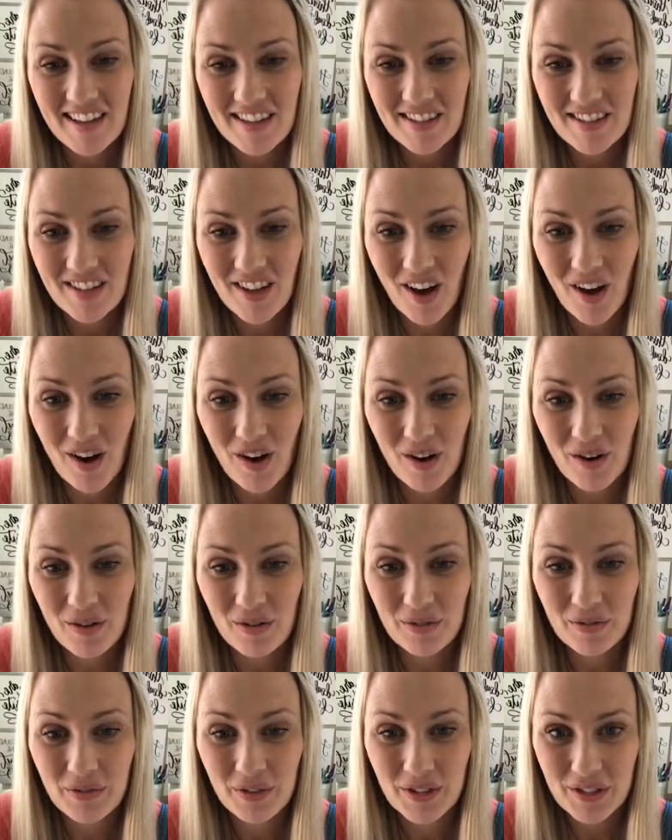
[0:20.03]

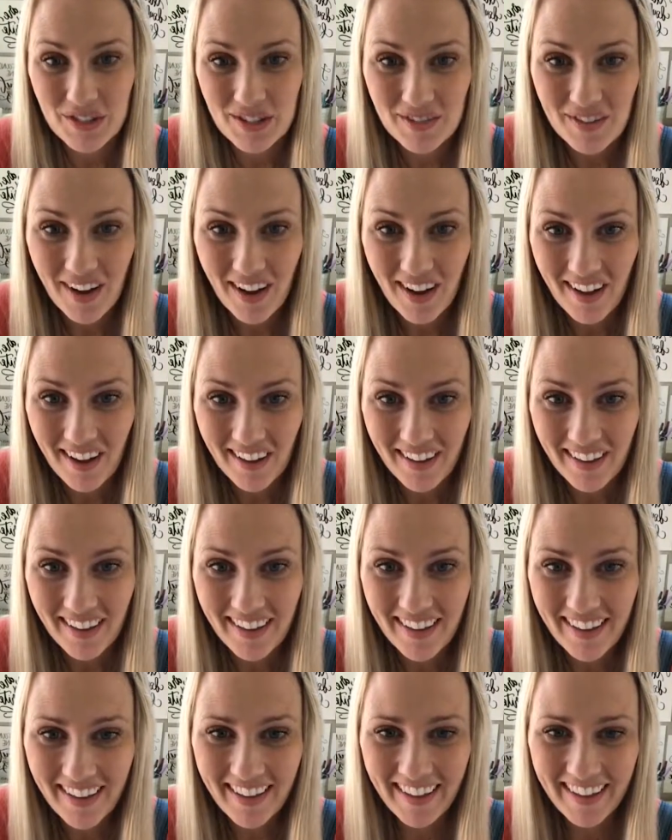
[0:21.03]
So first of all,
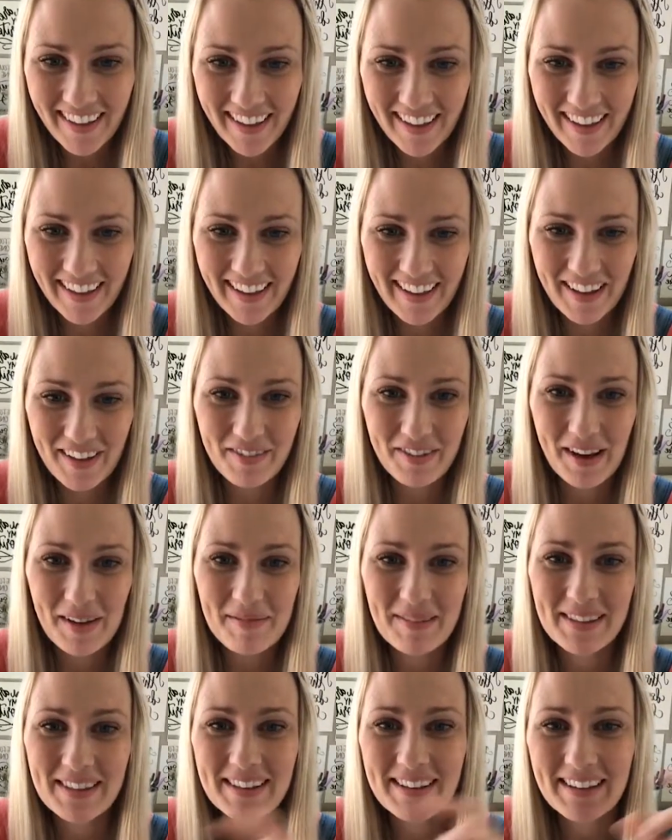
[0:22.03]
if
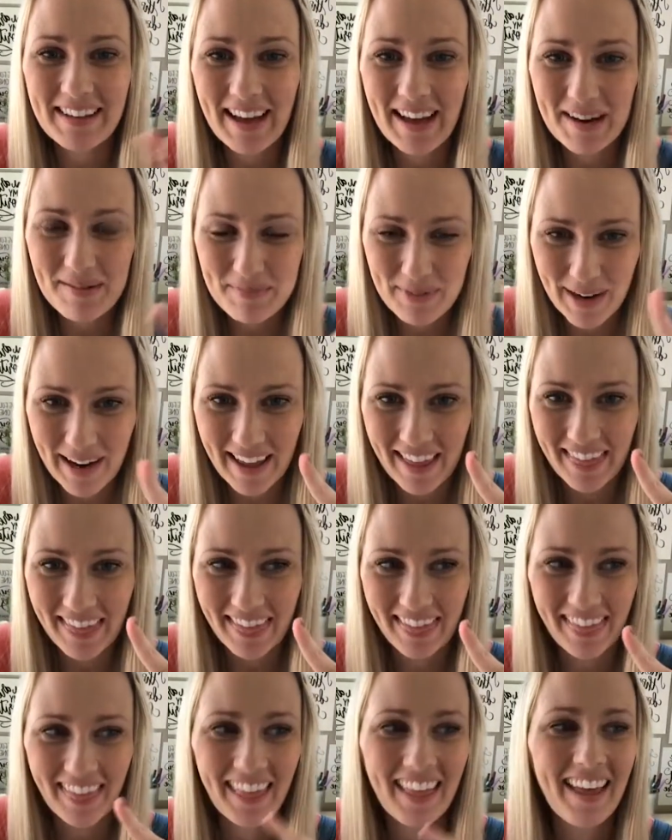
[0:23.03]
I'm a little out of breath,
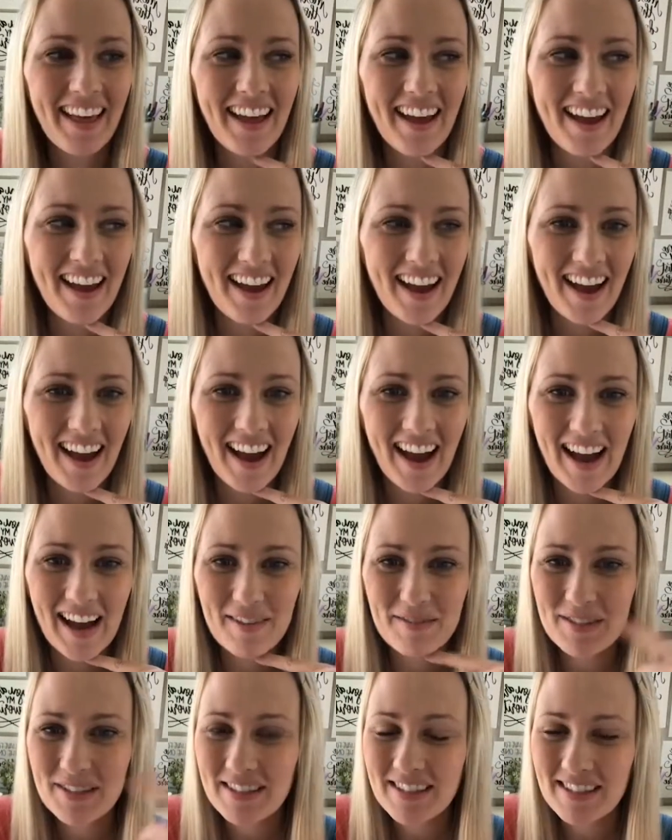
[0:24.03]

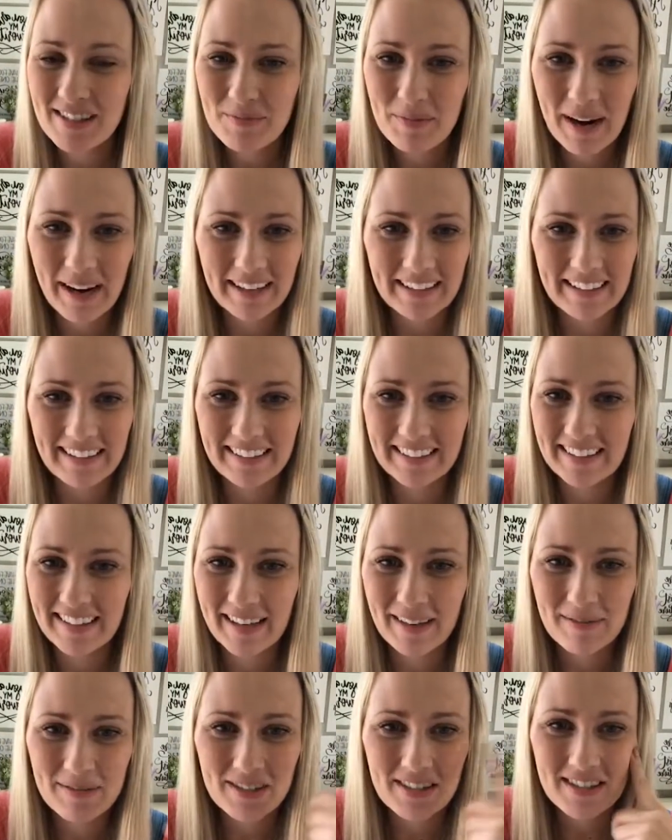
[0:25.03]
I'm just pregnant.
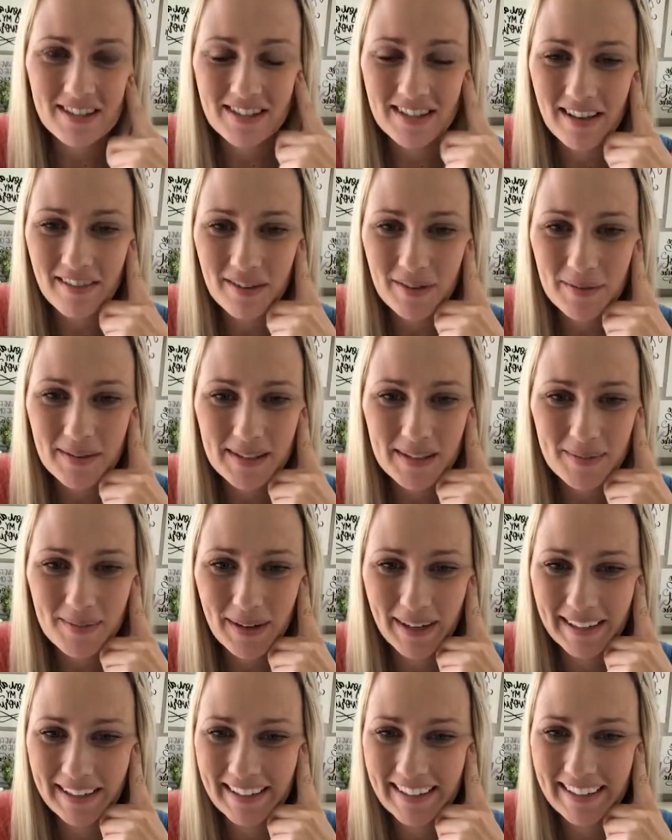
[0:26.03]
I'm just 7 months
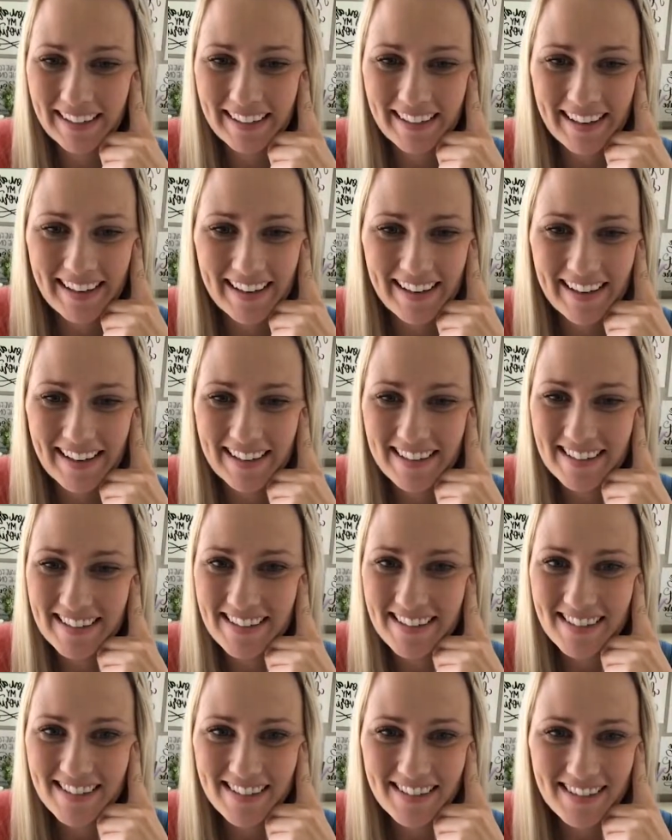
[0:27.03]
pregnant,
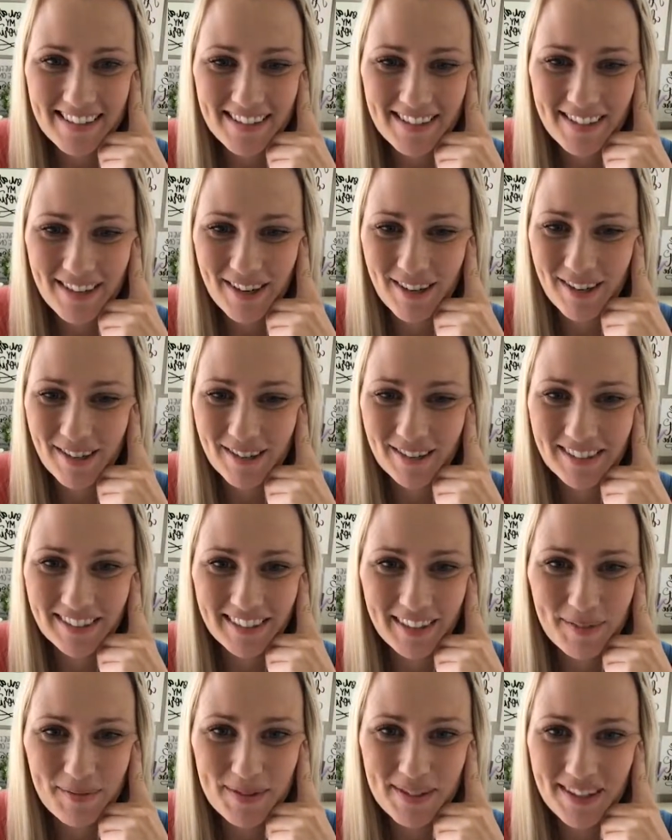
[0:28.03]
and
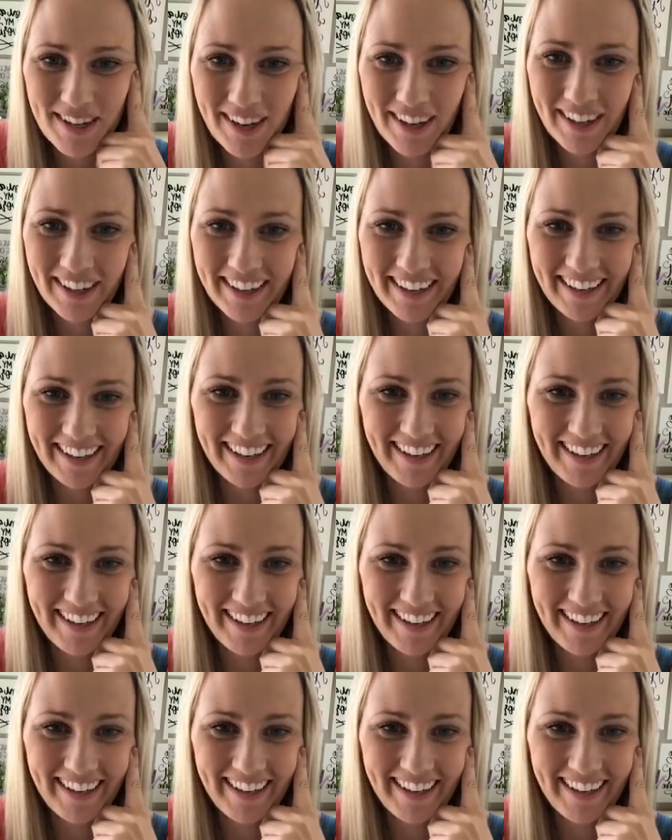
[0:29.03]
so I'm sorry.